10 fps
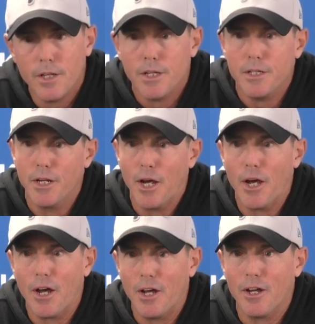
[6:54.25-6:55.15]

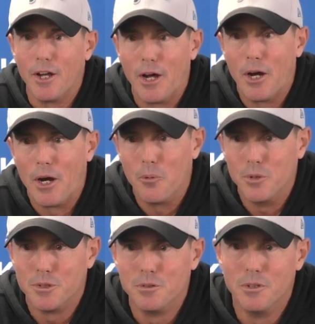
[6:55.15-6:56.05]
Yeah, I, I
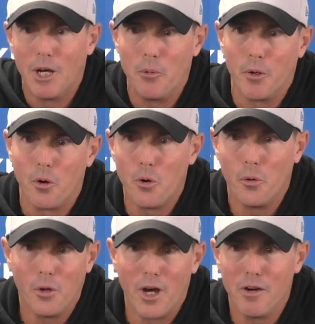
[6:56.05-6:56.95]
would I would
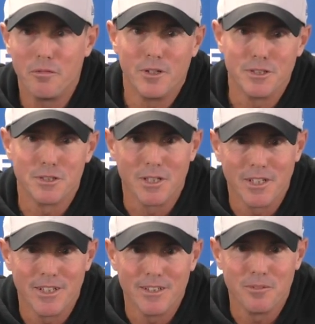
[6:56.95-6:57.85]
hold off on
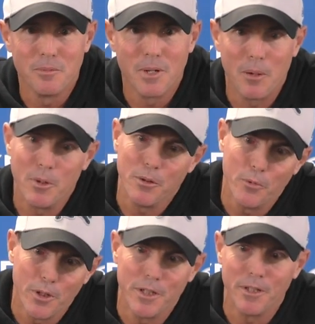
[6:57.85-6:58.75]
saying. I mean,
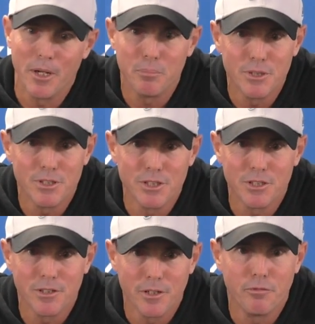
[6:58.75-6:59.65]
really, that
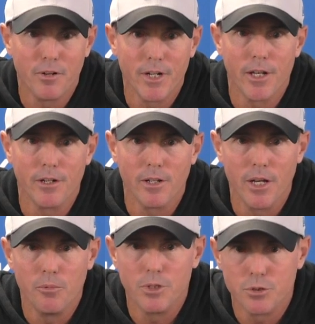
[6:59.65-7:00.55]
position you're going to find out a
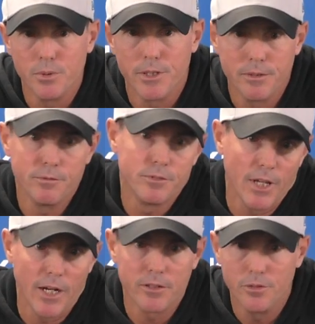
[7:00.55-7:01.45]
lot once we can
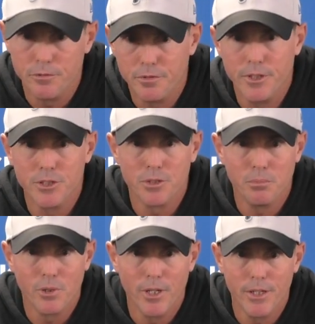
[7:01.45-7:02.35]
tackle and finish the
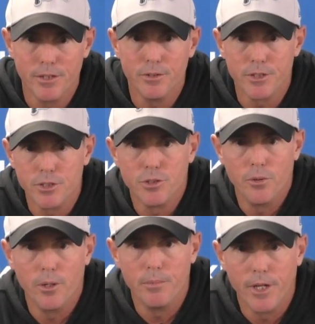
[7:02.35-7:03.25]
play and who can
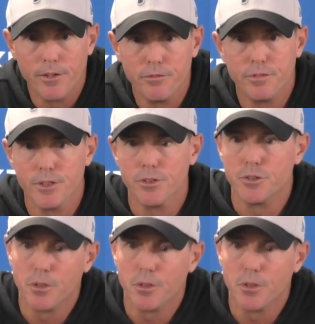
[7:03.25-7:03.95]
show up down the field.